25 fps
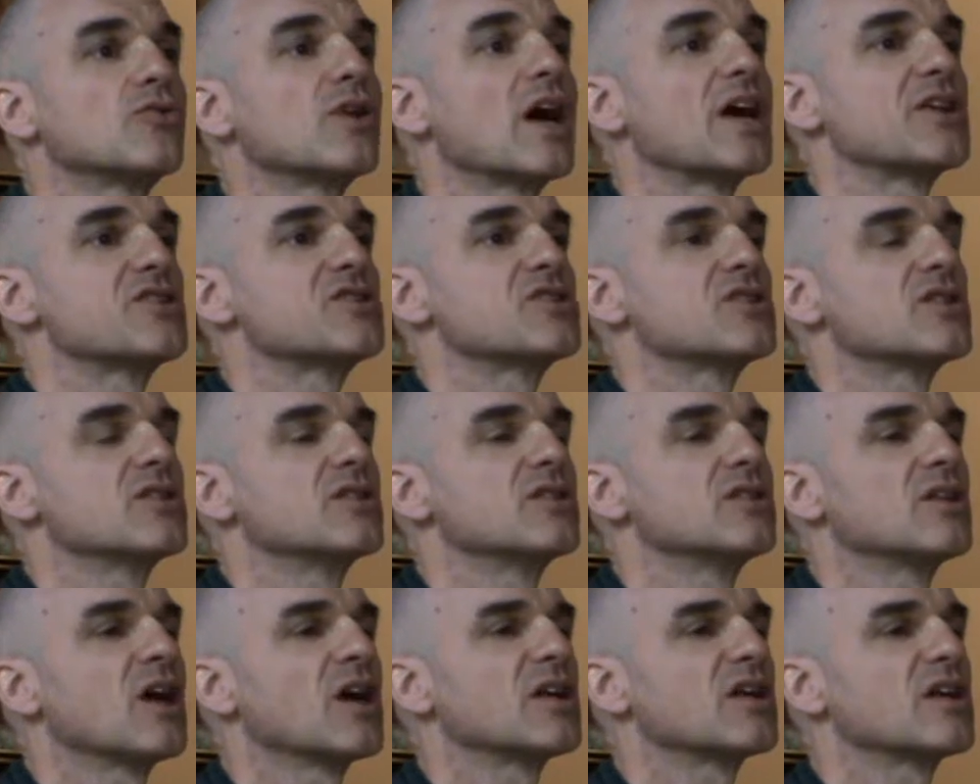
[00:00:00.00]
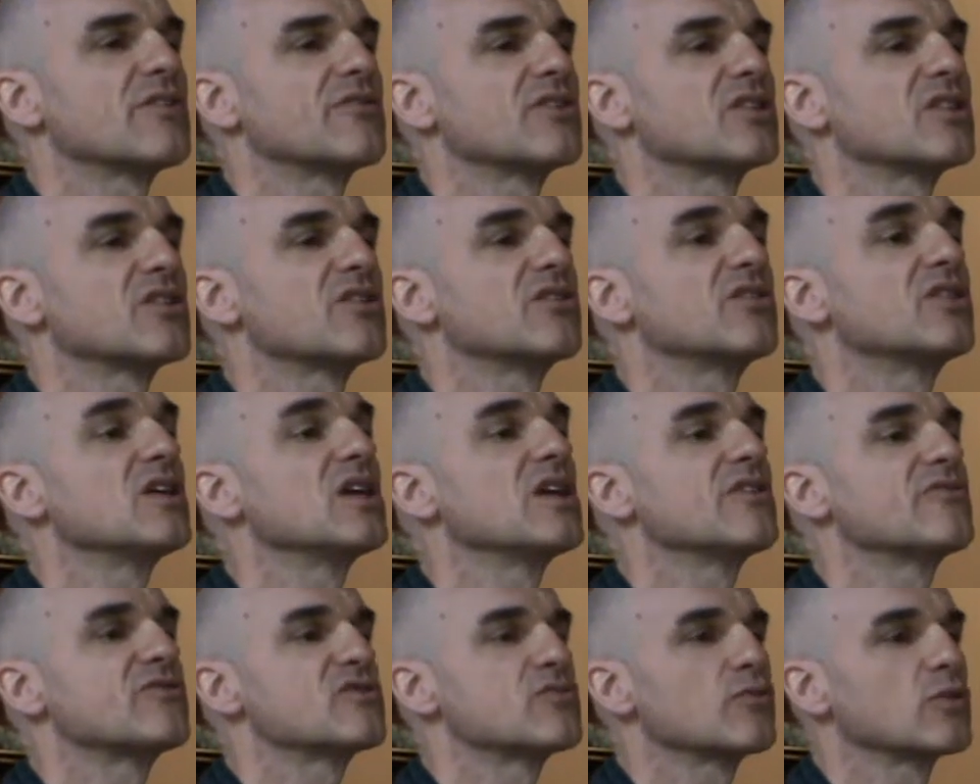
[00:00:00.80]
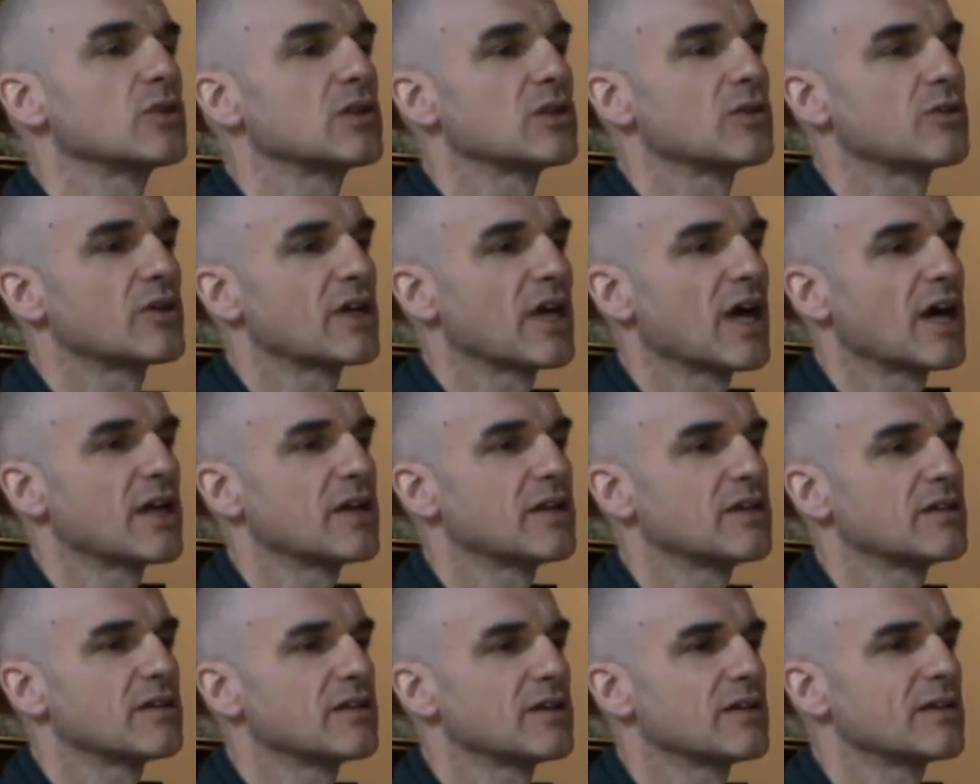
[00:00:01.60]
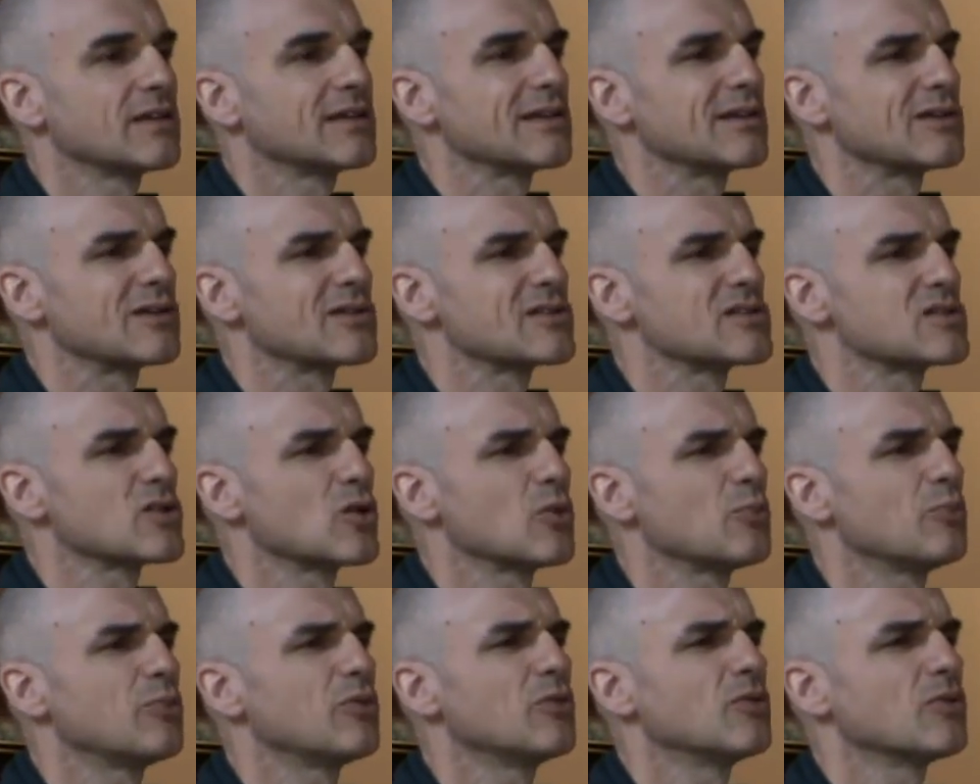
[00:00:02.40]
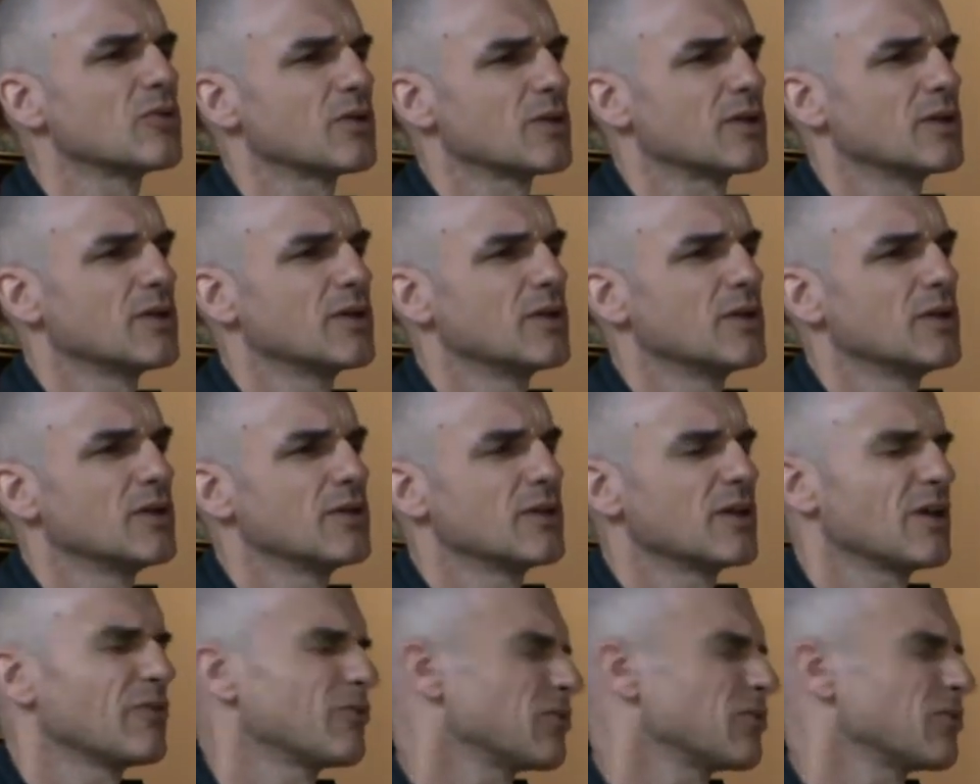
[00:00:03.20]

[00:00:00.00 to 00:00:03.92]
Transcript: wretched, not even the thieves would look at it. It looked so poor. They